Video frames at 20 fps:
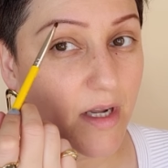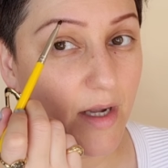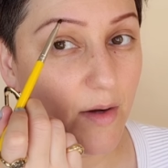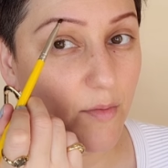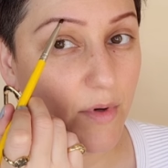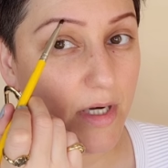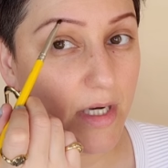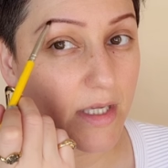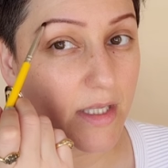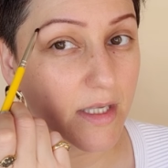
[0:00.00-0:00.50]
I
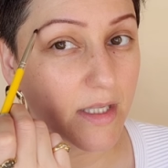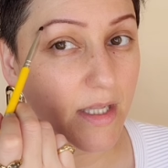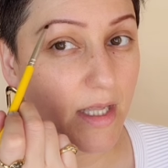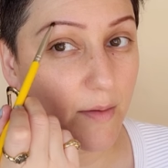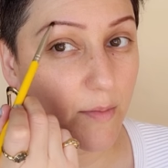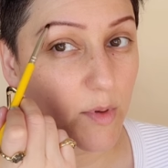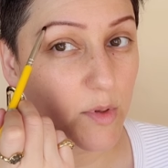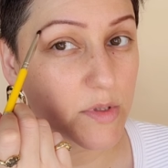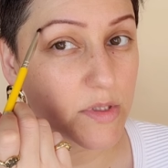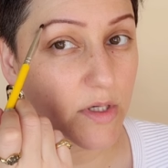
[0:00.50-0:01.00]
went in, like
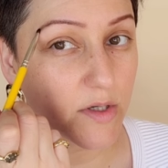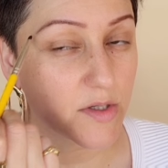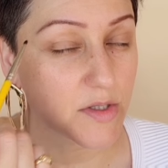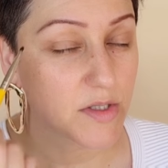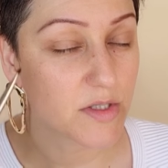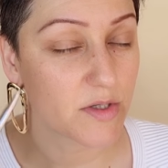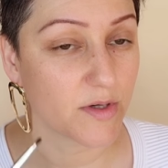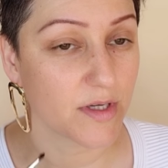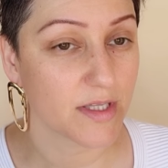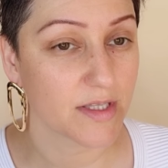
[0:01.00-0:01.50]
most art
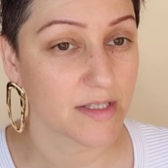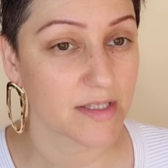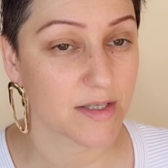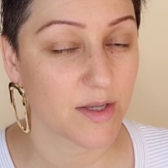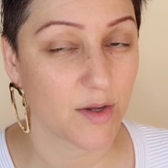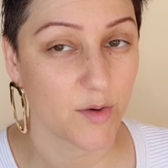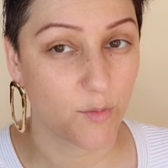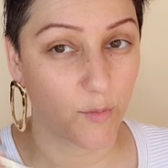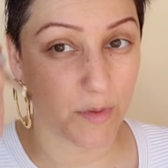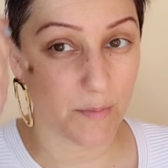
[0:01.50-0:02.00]
students,
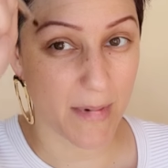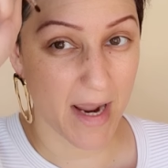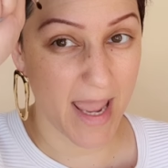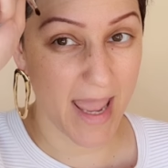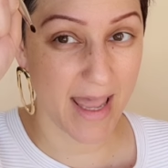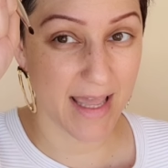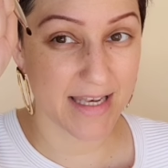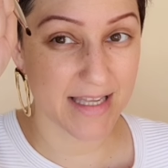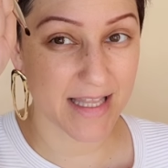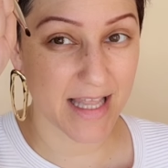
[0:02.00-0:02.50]
with my
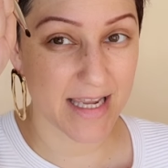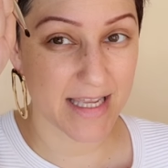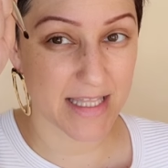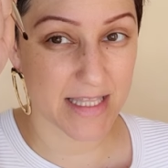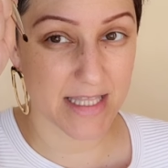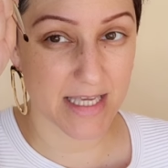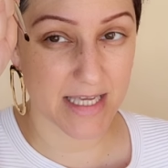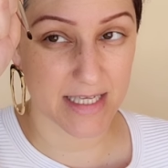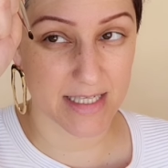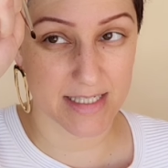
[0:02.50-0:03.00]
hand like
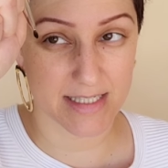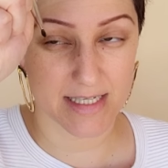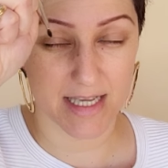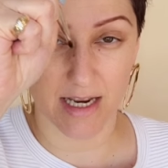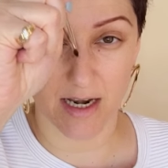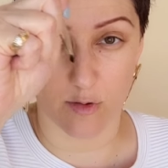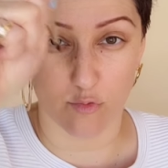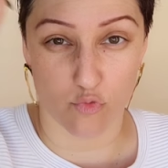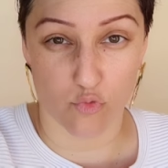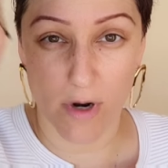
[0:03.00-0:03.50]
this,
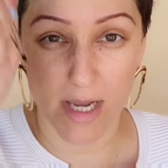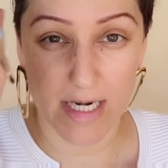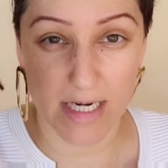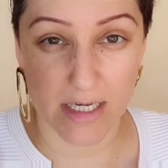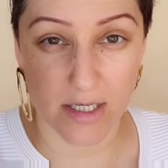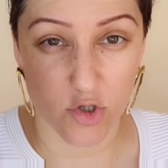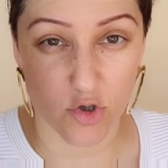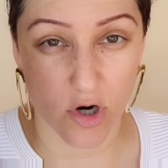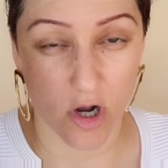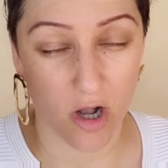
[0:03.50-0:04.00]
ready
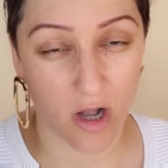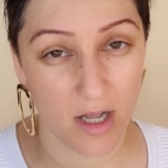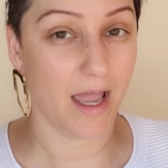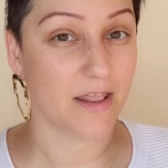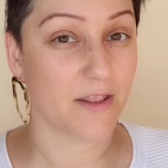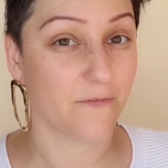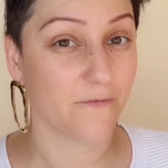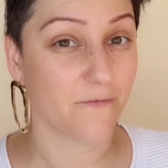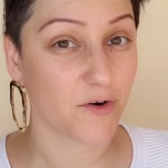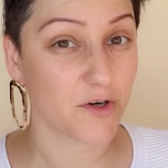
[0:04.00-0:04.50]
to draw.
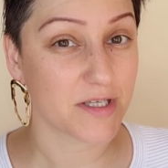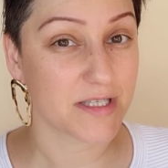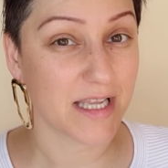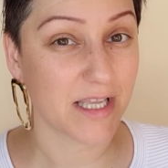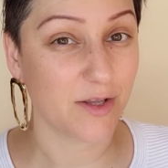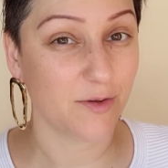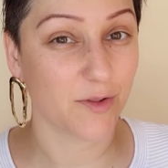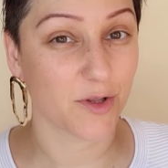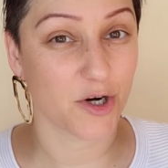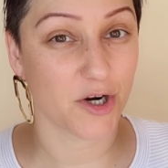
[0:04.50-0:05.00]
And the first thing
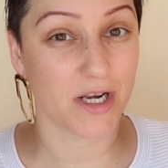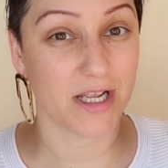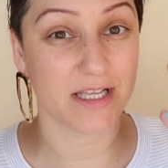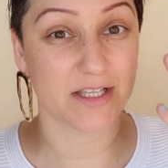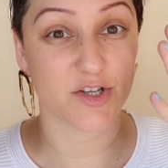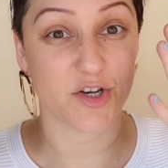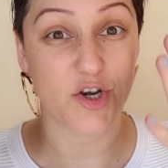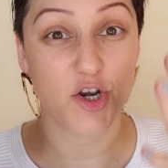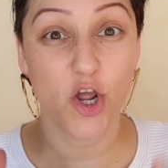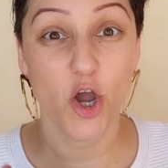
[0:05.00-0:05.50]
you learn
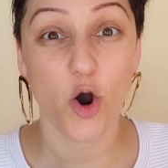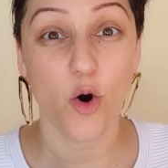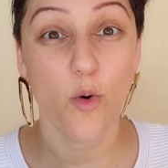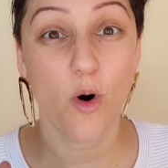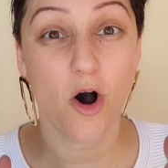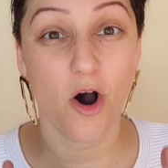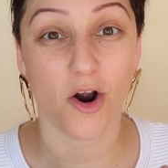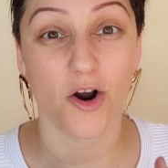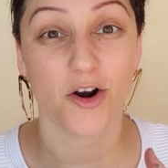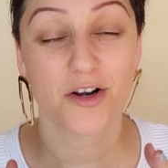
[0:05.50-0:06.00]
is no
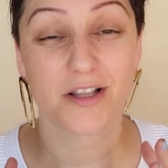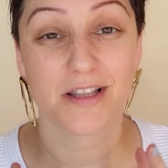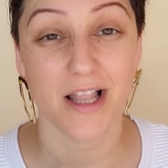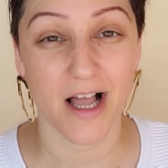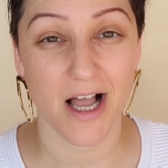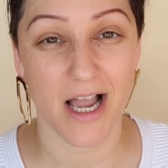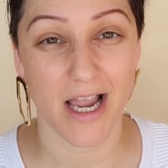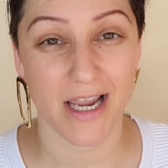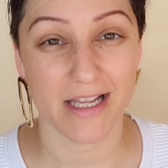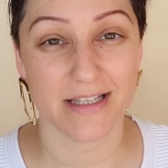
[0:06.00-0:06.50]
hard
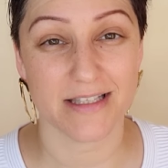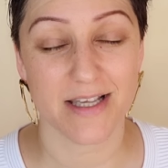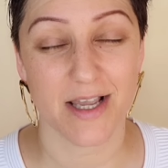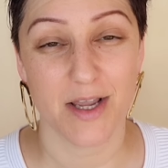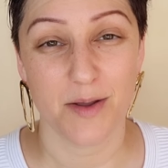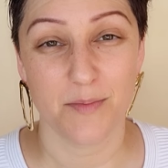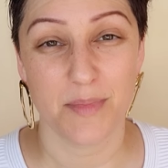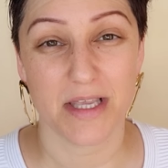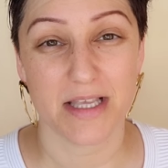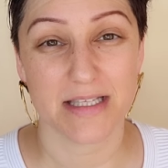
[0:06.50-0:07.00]
lines
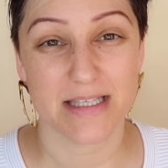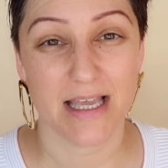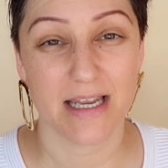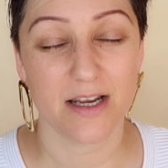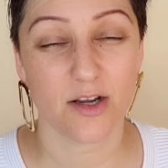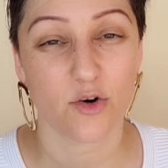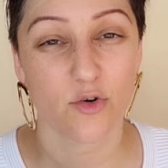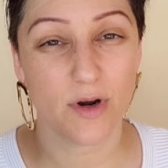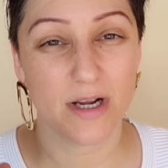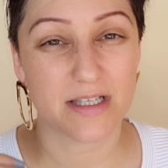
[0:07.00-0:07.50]
because then
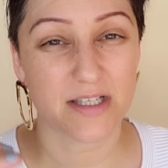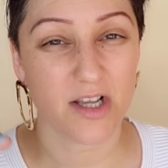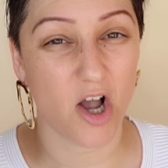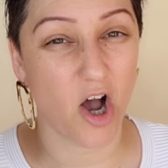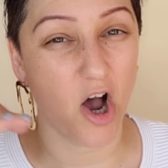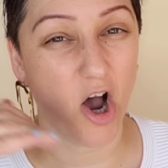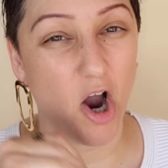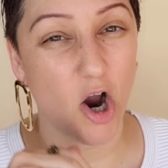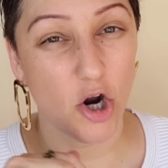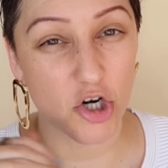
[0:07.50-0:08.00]
it creates a
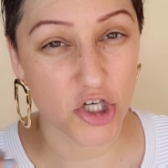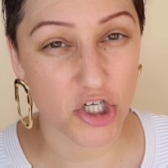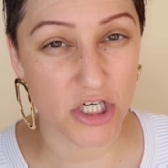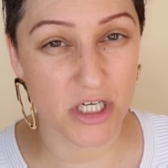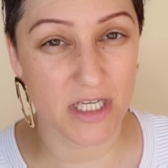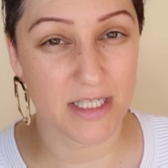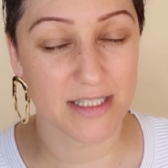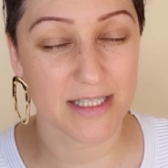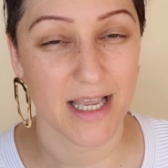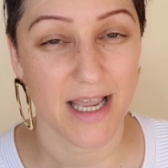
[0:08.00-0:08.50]

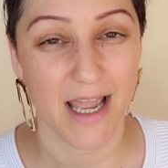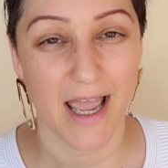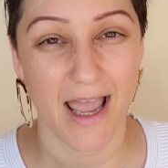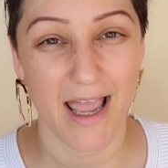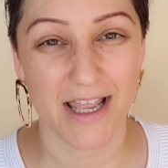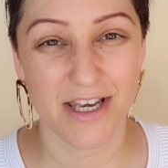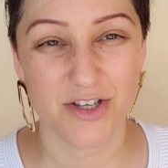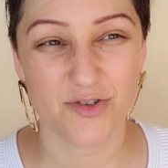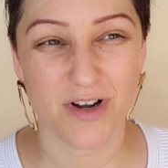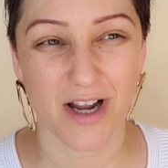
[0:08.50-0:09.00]
harshness
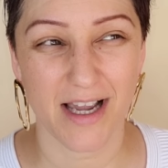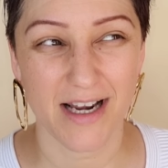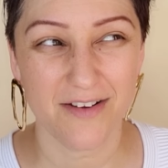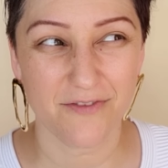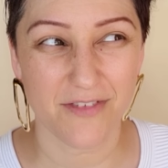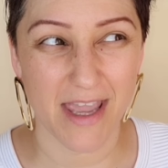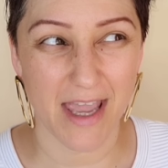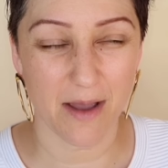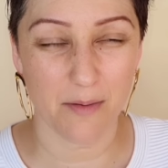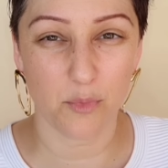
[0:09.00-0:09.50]
and you kind
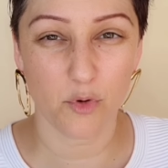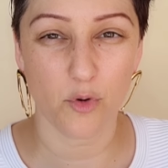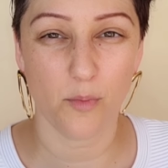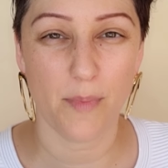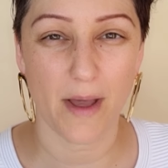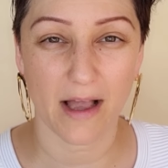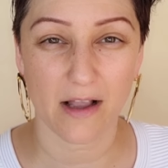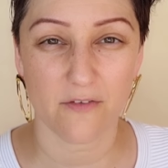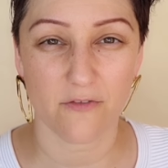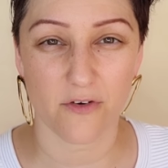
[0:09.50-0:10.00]
of can't pull
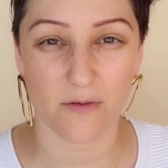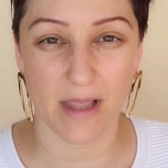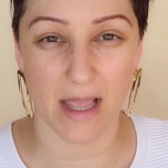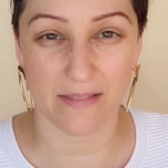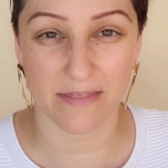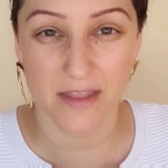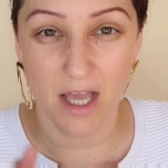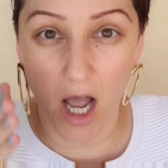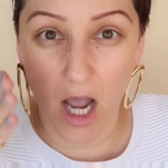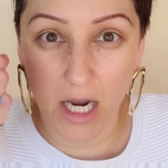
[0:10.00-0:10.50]
back from
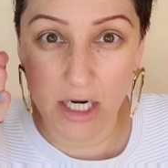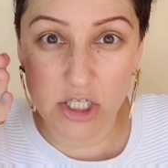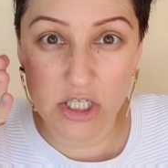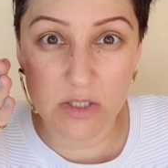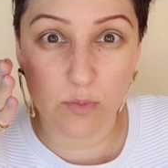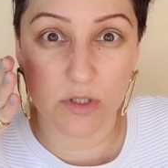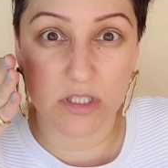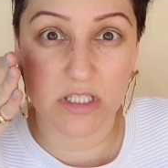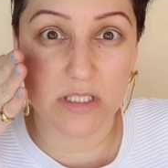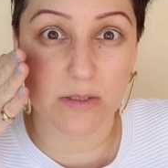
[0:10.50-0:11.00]
that. The eye
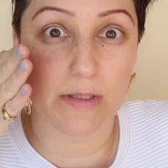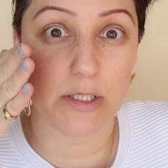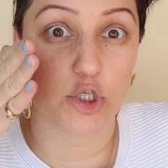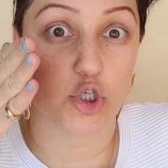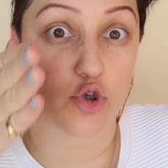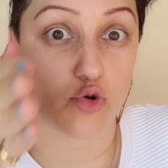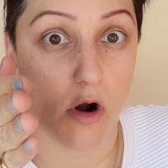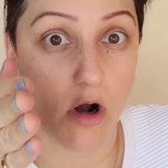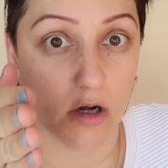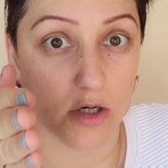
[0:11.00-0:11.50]
just wants to be
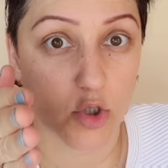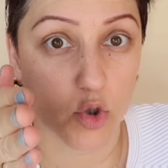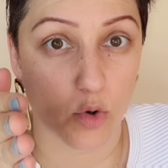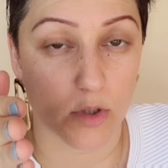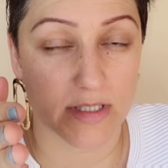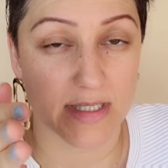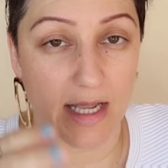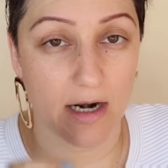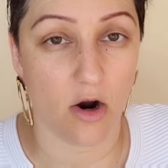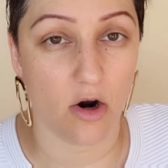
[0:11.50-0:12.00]
drawn
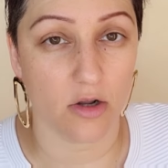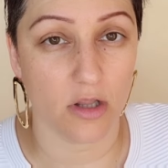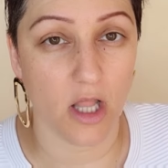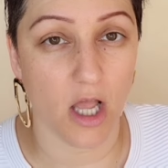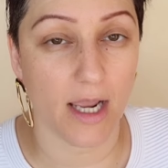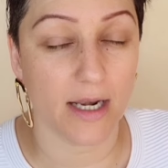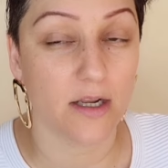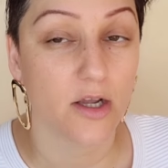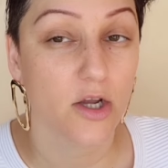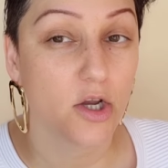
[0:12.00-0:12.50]
towards that hard
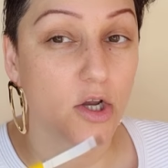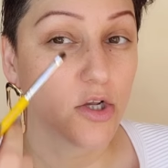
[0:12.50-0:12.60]
line.